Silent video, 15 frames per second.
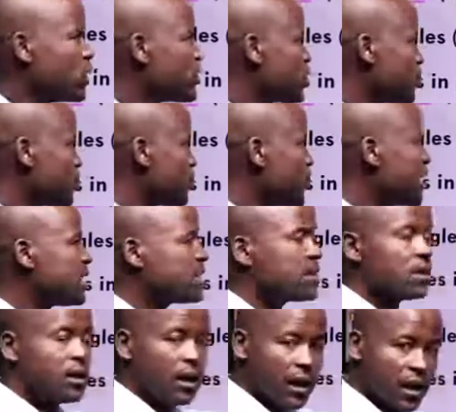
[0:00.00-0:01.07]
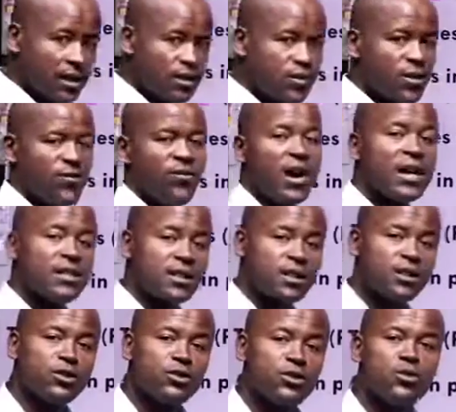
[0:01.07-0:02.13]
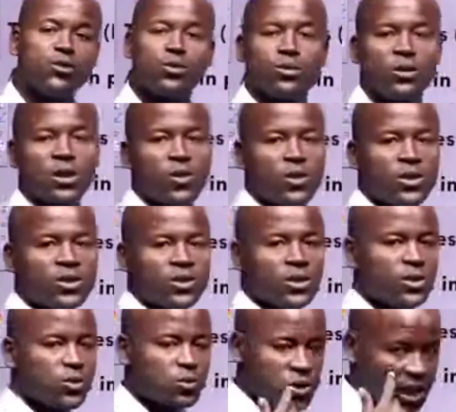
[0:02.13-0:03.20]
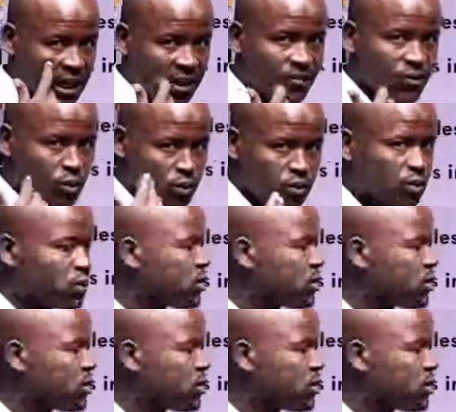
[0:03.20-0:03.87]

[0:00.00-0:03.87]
So read and revise and do the questions which are given on your